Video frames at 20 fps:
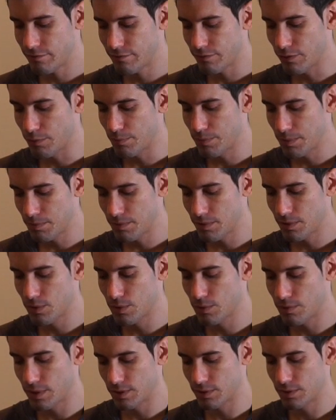for people
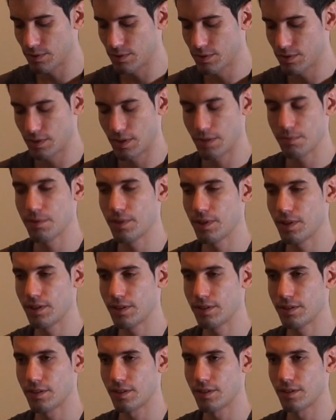who want to
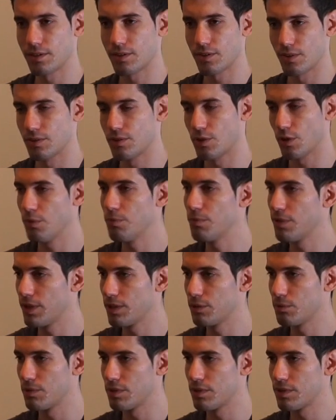collaborate and co
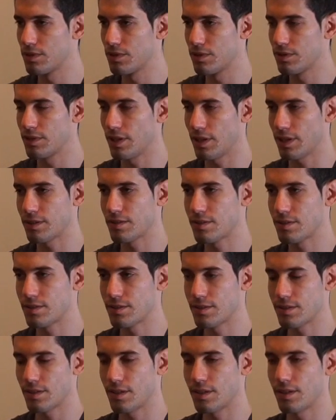cooperate with the
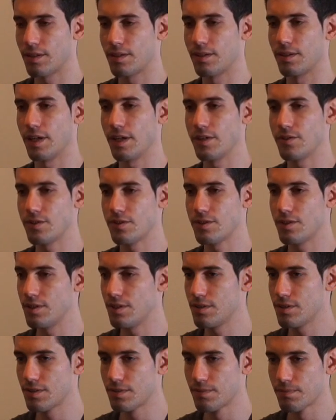tax uh,
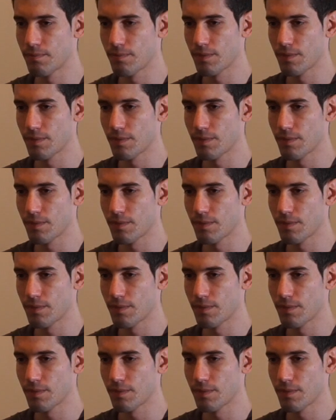agencies,